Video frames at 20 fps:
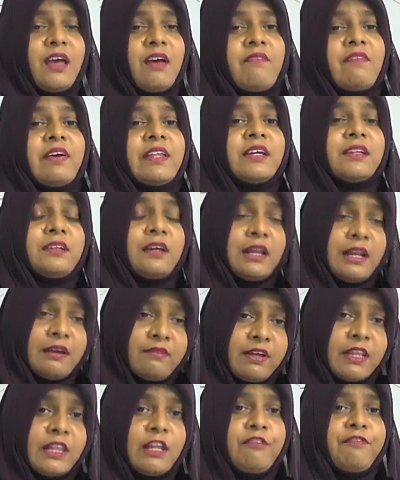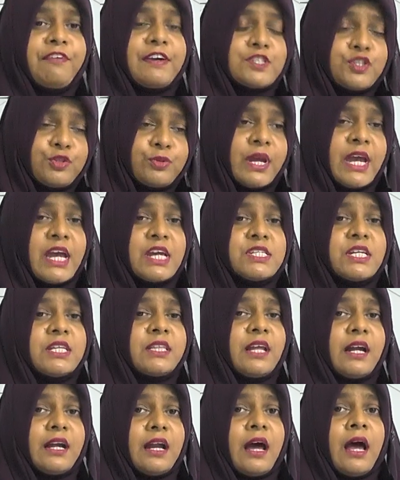whether the level of education
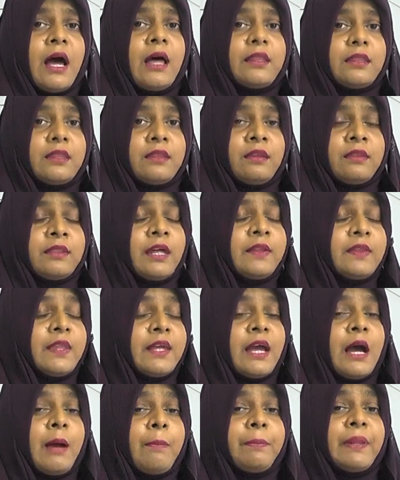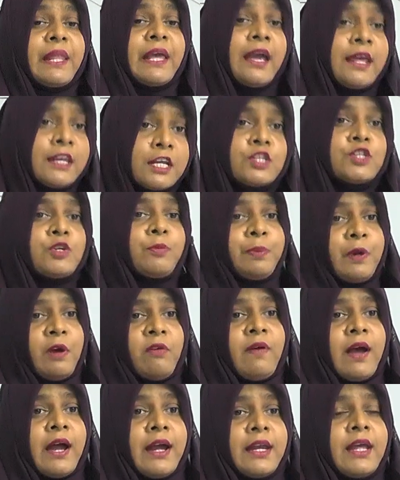that they are planning to
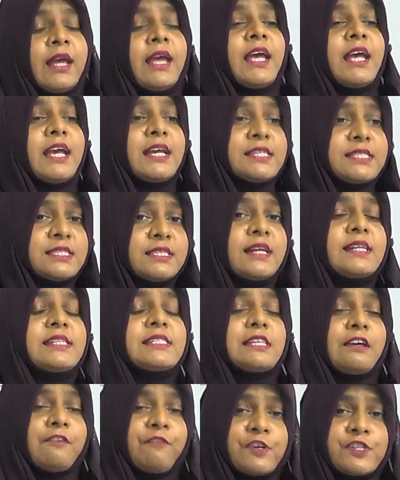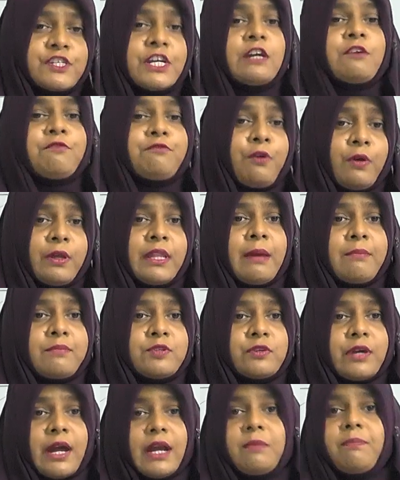provide, is that sufficient for them
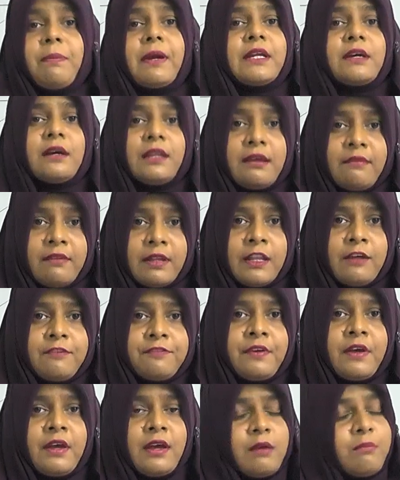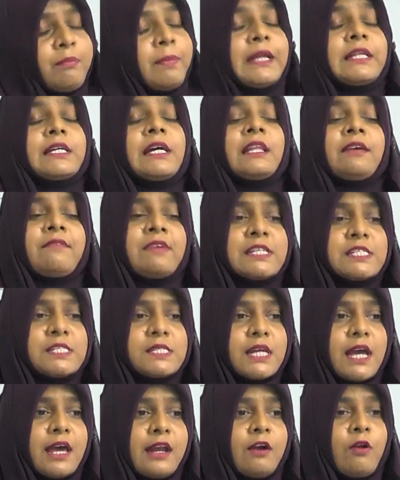to get better level of better living
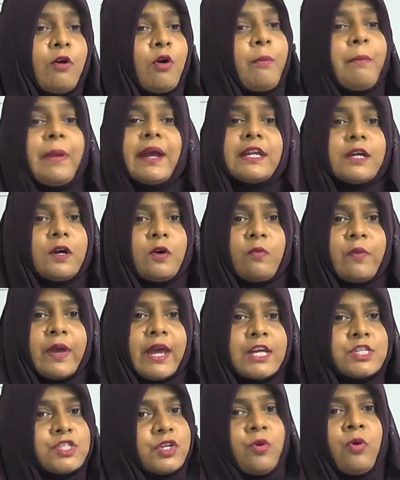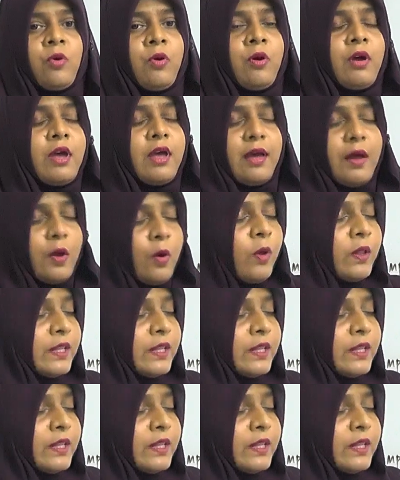standard or better wage or all